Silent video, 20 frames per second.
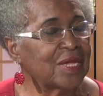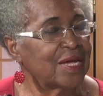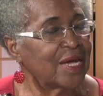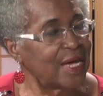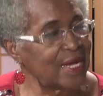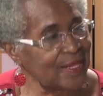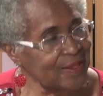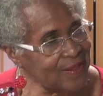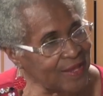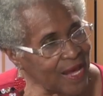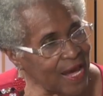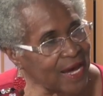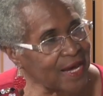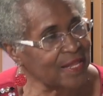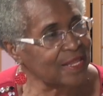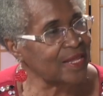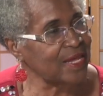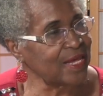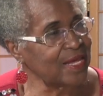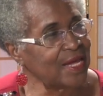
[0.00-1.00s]

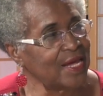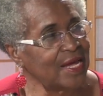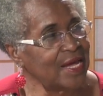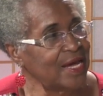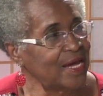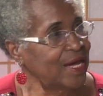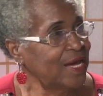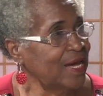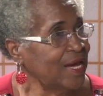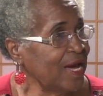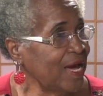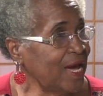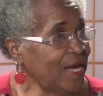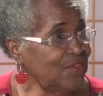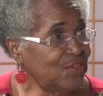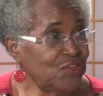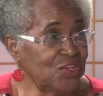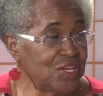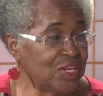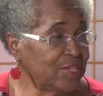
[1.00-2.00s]
Exactly. And
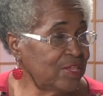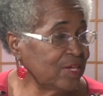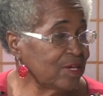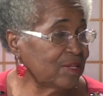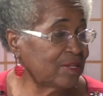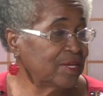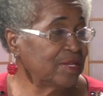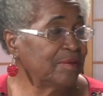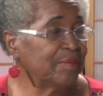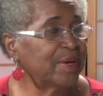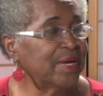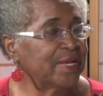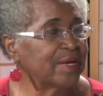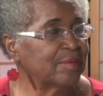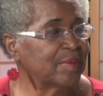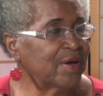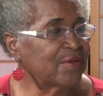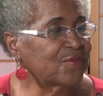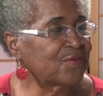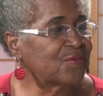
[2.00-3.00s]
she didn't tell anybody
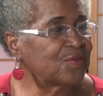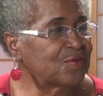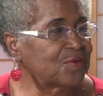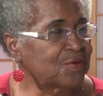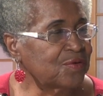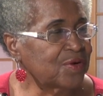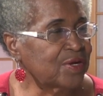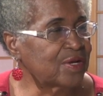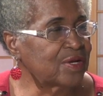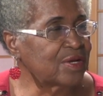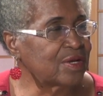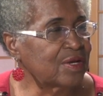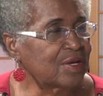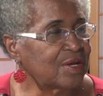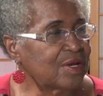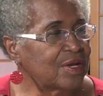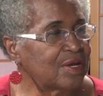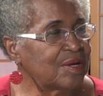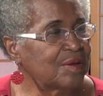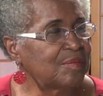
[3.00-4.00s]
about the story
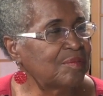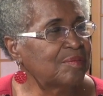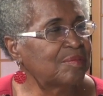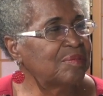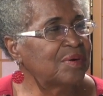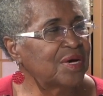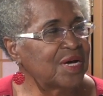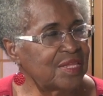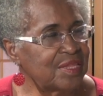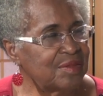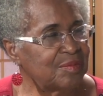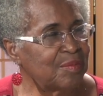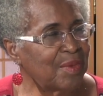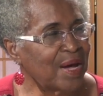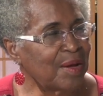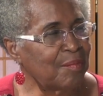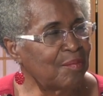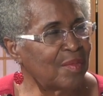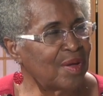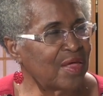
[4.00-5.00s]
but my
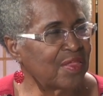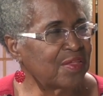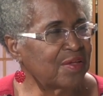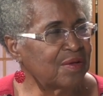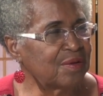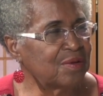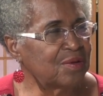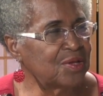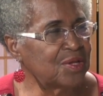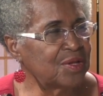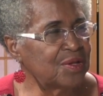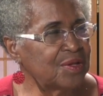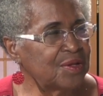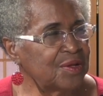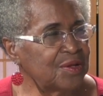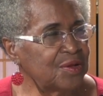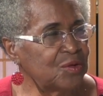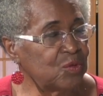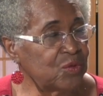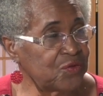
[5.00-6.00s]
mother,
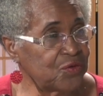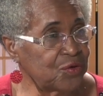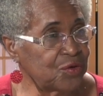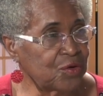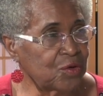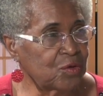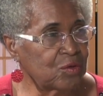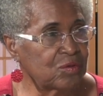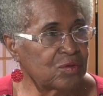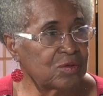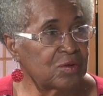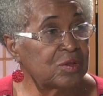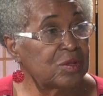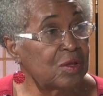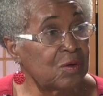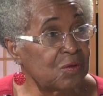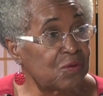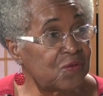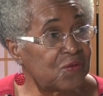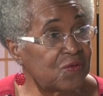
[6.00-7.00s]
who was her
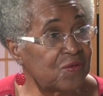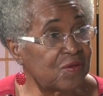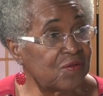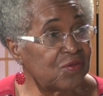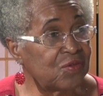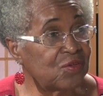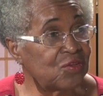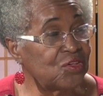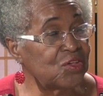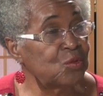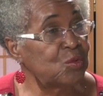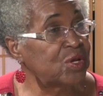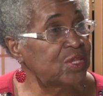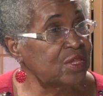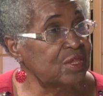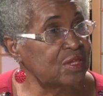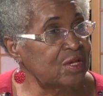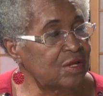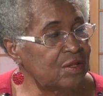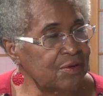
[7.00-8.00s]
close sister. She
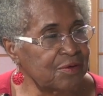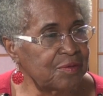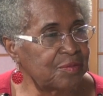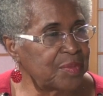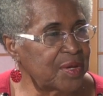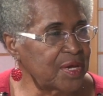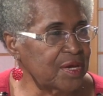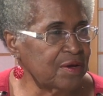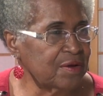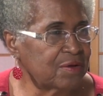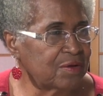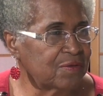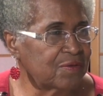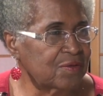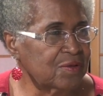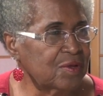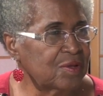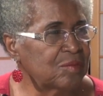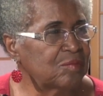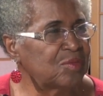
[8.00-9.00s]
wouldn't tell her parents,
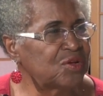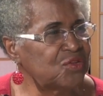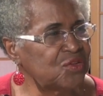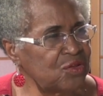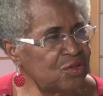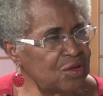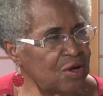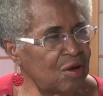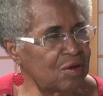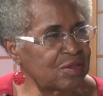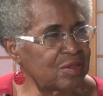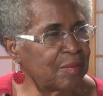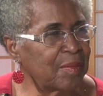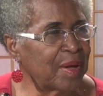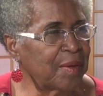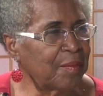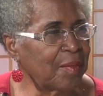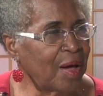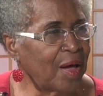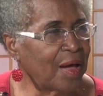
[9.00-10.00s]
but she talked to my
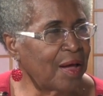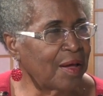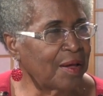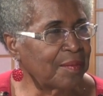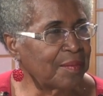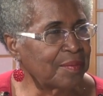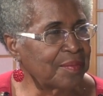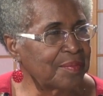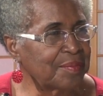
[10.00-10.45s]
mom.